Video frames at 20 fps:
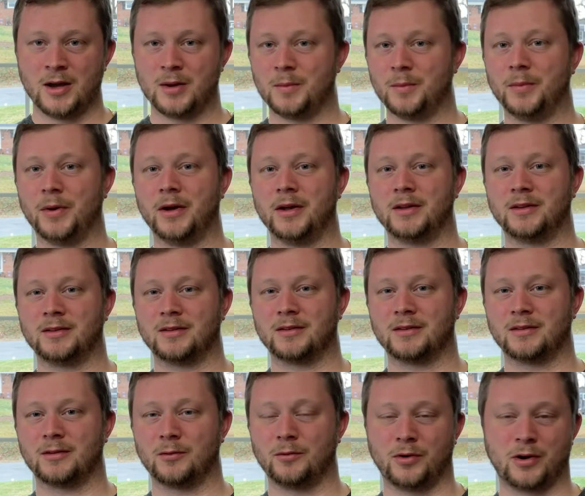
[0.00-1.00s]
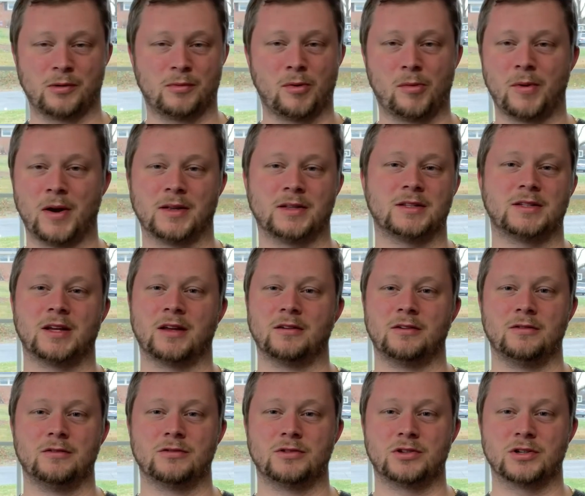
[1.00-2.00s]
But what I'm about to tell
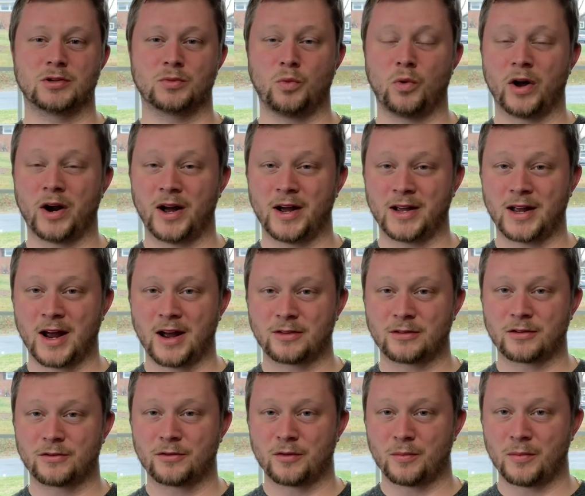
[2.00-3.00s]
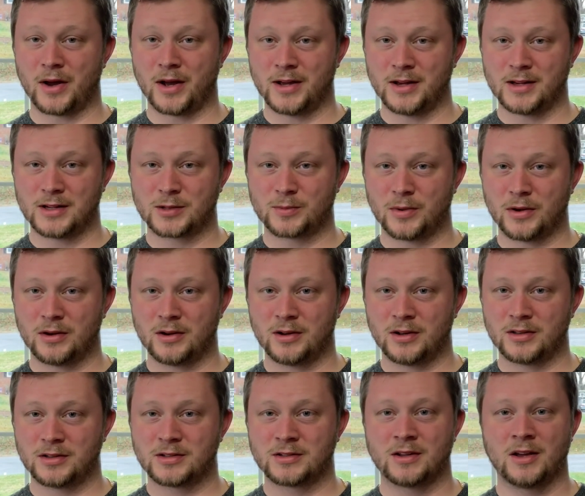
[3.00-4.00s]
you is just what I gathered from my
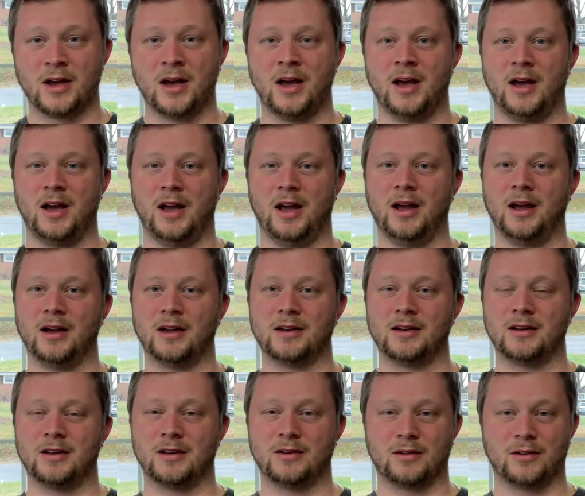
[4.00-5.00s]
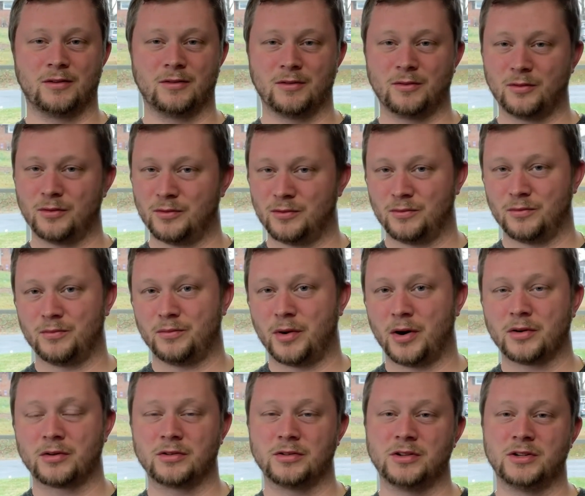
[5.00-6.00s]
experience and
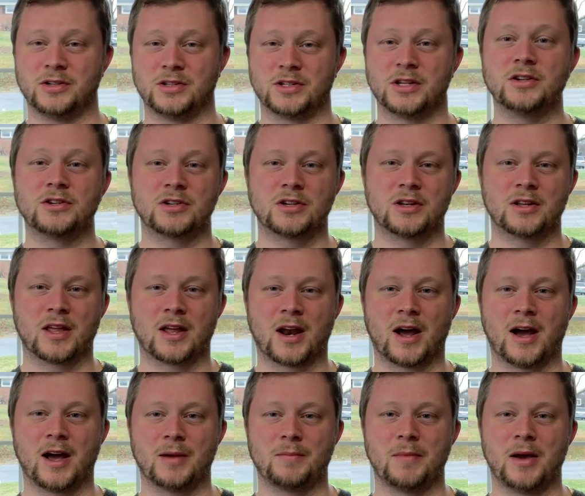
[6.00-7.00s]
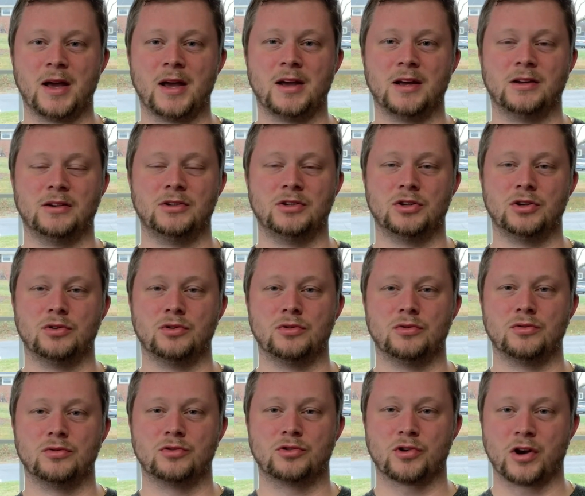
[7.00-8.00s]
part of the decision that I made
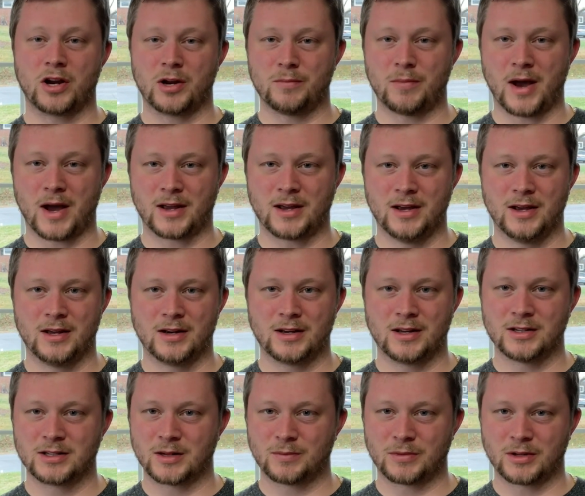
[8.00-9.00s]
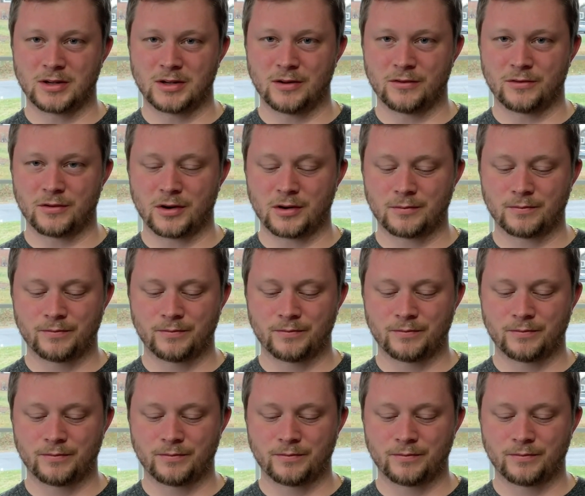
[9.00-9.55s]
to trade it back in and get something different.